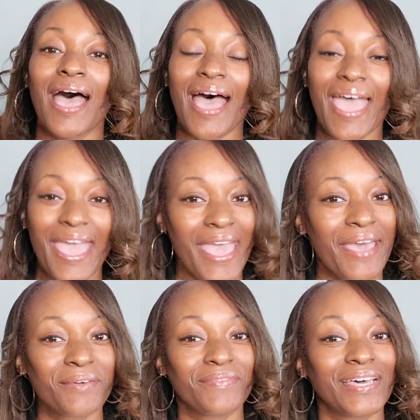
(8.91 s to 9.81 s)
I
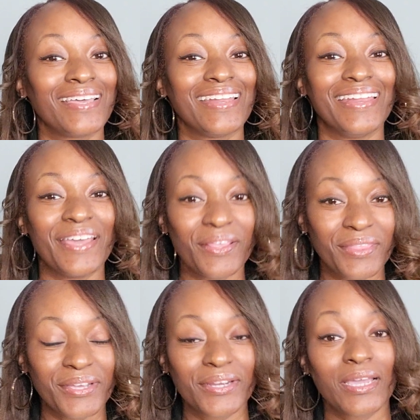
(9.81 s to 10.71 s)
have
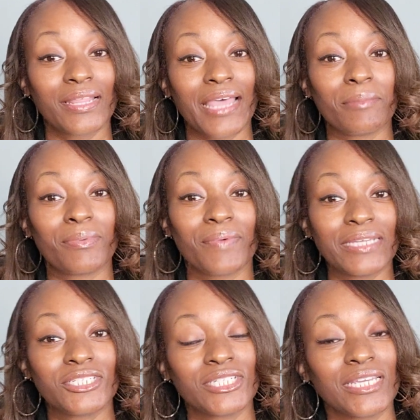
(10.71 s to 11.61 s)
another
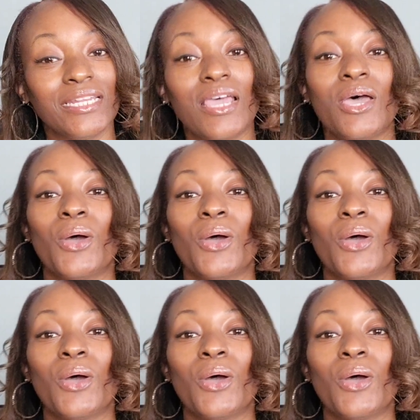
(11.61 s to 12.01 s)
collaboration